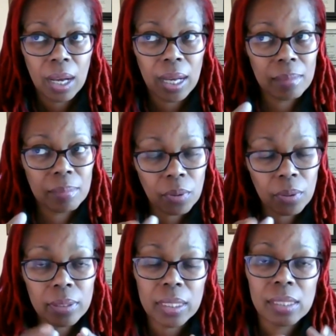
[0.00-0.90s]
I'm
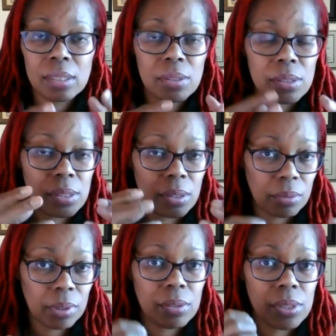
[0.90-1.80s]
more leaning towards the
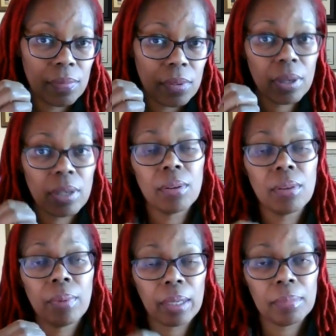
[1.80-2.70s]
3 years, even though I know
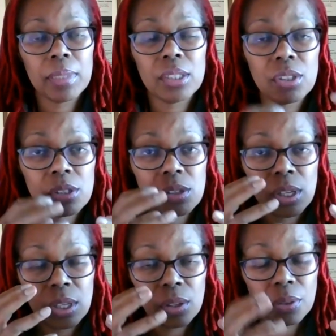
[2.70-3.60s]
the recommendation
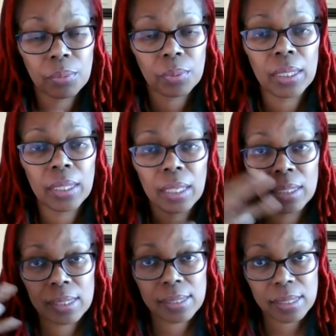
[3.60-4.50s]
is 3
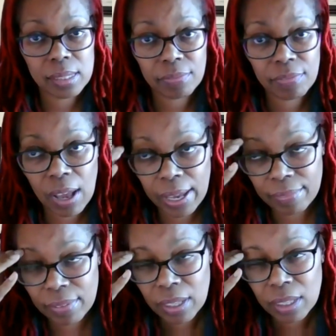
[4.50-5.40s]
and extend to 5.